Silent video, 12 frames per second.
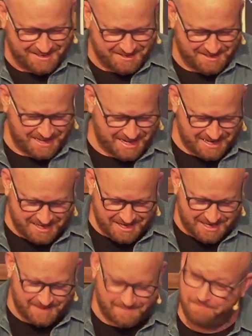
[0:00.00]

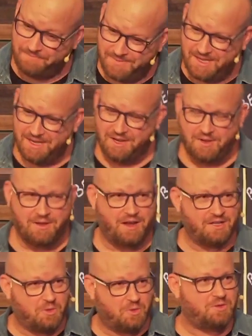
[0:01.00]
I
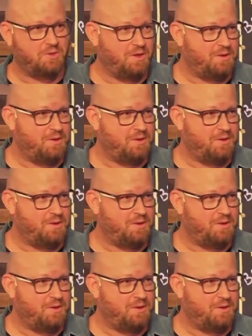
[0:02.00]
talk to a lot of